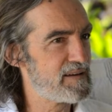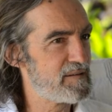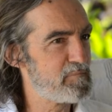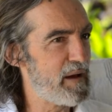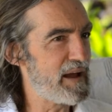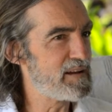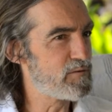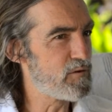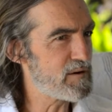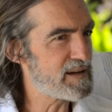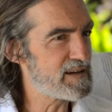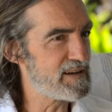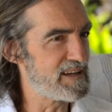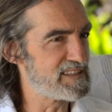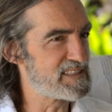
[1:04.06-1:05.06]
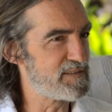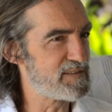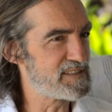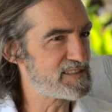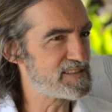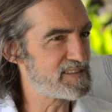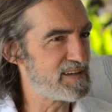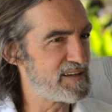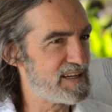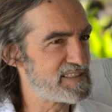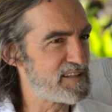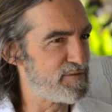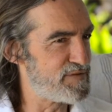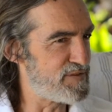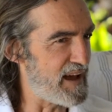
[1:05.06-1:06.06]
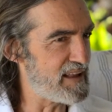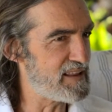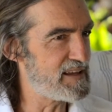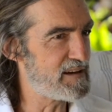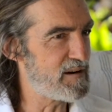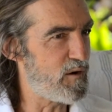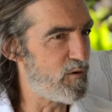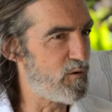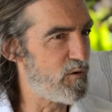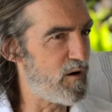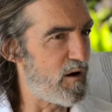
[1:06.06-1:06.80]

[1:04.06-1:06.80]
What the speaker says: may look as if it's a failure or